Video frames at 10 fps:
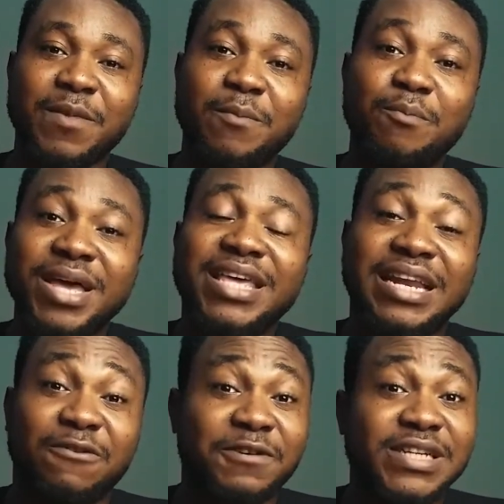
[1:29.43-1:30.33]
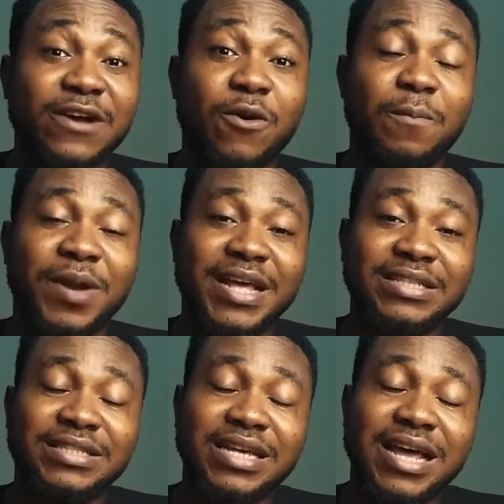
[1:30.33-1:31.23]
make an official
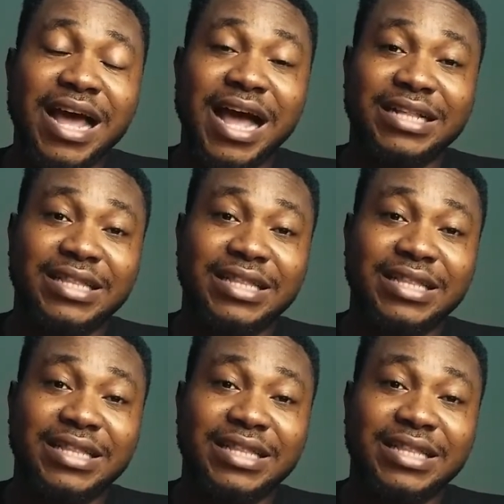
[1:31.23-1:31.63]
complaint at